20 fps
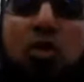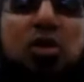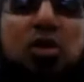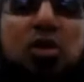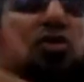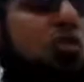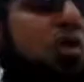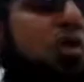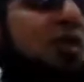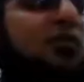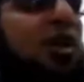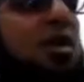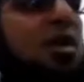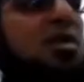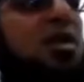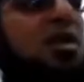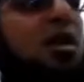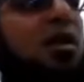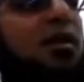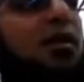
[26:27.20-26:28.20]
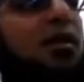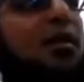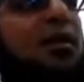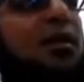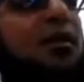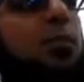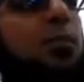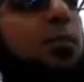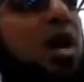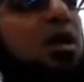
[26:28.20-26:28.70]
on, Surah Fatiha
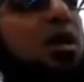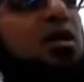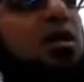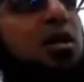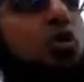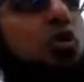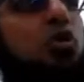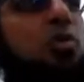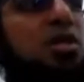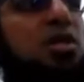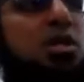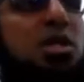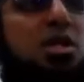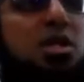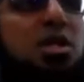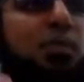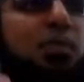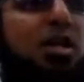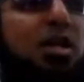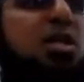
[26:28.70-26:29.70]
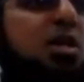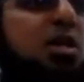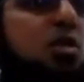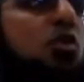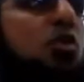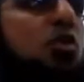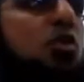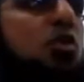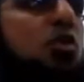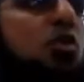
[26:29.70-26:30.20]
Malik Yomidin and Malik
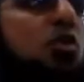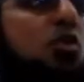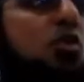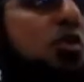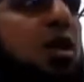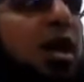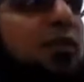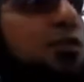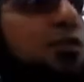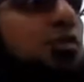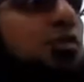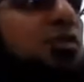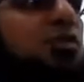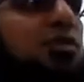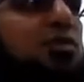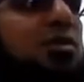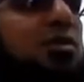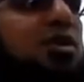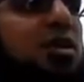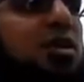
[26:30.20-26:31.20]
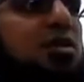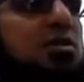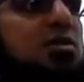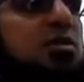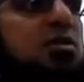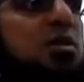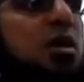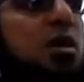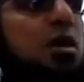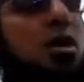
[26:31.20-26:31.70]
Yomidin have two different meanings.
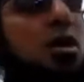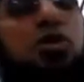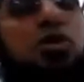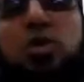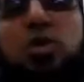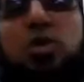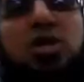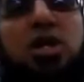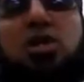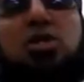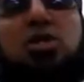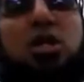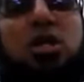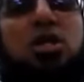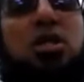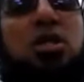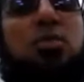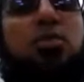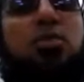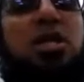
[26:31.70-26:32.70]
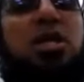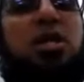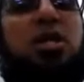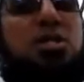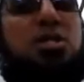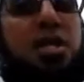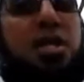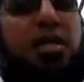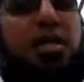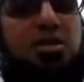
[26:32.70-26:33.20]
So we say it's, it, the meaning
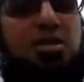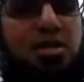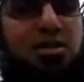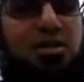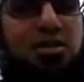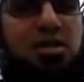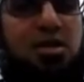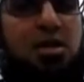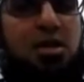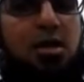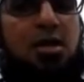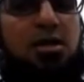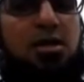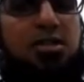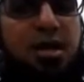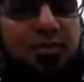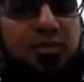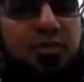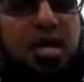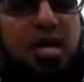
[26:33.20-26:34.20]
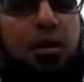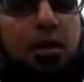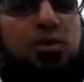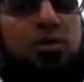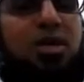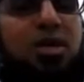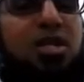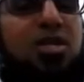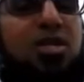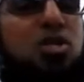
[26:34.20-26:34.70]
changes sometimes,
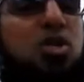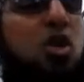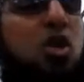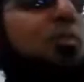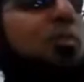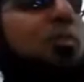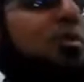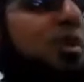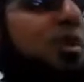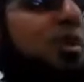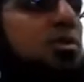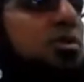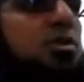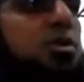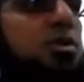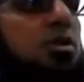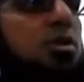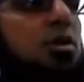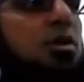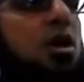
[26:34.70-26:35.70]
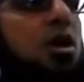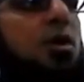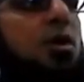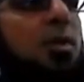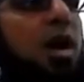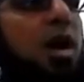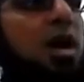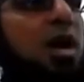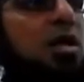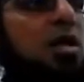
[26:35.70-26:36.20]
but it's complementary.
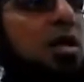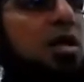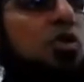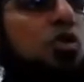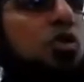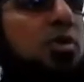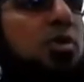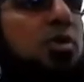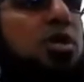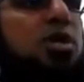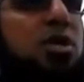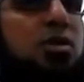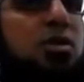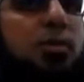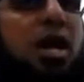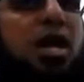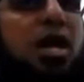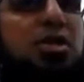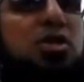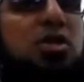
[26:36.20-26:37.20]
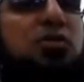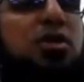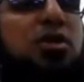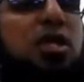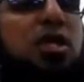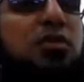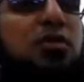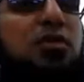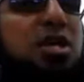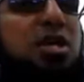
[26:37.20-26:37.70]
Malik Yomidin, master of the
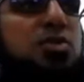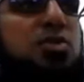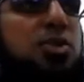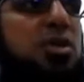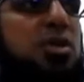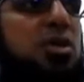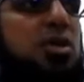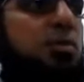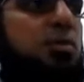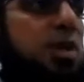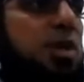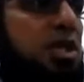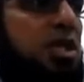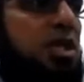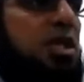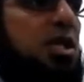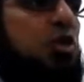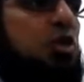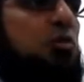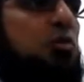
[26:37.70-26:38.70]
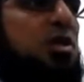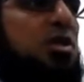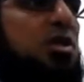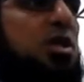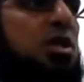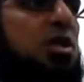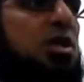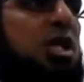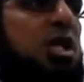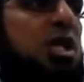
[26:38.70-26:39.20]
day of judgment. Malik
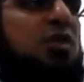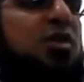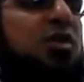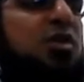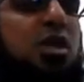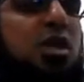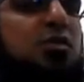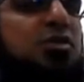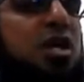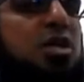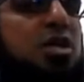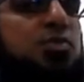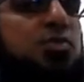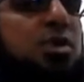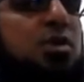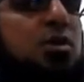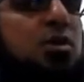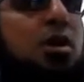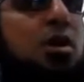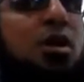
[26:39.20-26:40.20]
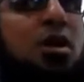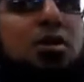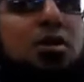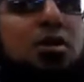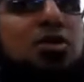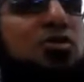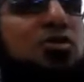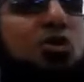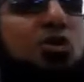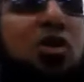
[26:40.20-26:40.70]
Yomidin, king of the day of judgment.
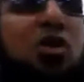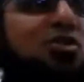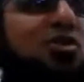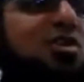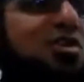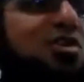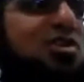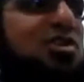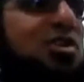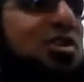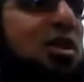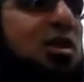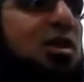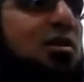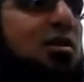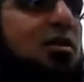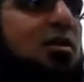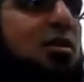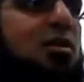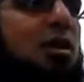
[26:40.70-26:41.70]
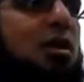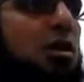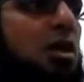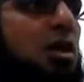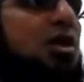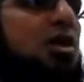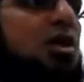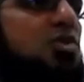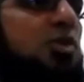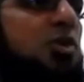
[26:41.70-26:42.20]
There's no contradiction there.
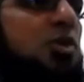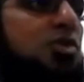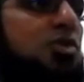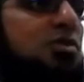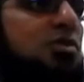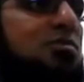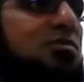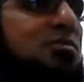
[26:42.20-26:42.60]
Allah is both.